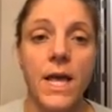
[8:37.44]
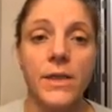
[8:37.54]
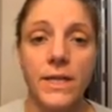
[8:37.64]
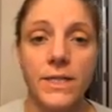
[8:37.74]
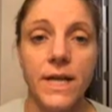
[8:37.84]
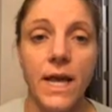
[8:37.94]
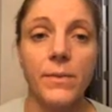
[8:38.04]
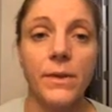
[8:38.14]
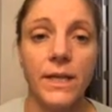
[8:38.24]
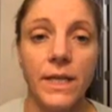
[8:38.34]
that's
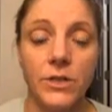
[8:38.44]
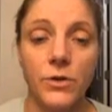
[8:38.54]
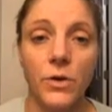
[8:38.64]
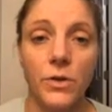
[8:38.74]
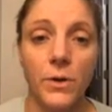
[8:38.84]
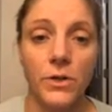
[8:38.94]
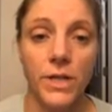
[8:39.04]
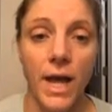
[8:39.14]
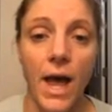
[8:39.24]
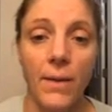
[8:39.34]
enabling these growth bursts
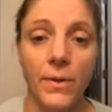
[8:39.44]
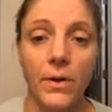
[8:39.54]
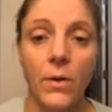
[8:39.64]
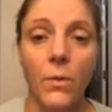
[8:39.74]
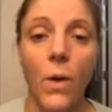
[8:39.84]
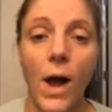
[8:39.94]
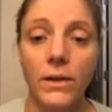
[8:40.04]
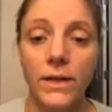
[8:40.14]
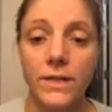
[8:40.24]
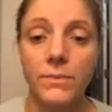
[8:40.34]
to happen
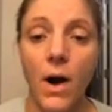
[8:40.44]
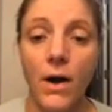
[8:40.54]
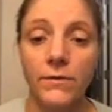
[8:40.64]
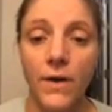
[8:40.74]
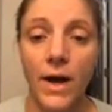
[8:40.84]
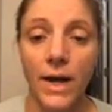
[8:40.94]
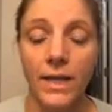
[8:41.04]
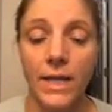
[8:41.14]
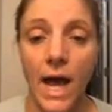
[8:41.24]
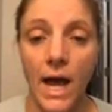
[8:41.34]
while it's
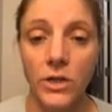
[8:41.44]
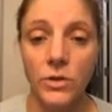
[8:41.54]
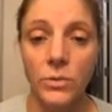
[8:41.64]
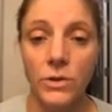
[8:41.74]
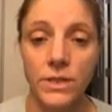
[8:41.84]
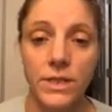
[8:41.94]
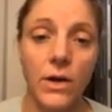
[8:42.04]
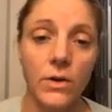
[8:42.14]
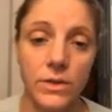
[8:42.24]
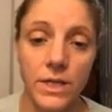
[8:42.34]
modifying the actual
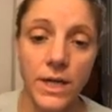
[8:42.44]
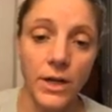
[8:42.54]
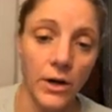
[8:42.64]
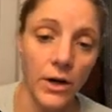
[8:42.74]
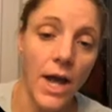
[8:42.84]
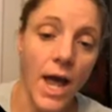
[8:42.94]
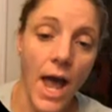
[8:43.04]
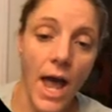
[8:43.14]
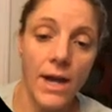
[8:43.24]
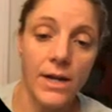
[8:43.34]
cells here
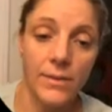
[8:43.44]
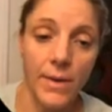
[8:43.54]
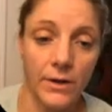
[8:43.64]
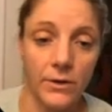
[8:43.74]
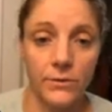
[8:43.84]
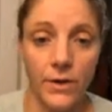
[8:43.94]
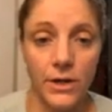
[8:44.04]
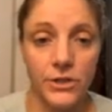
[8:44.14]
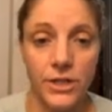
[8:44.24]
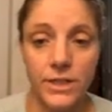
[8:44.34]
and the
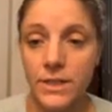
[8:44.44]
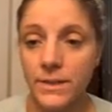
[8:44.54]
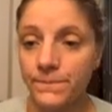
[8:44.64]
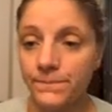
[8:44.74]
macrophages.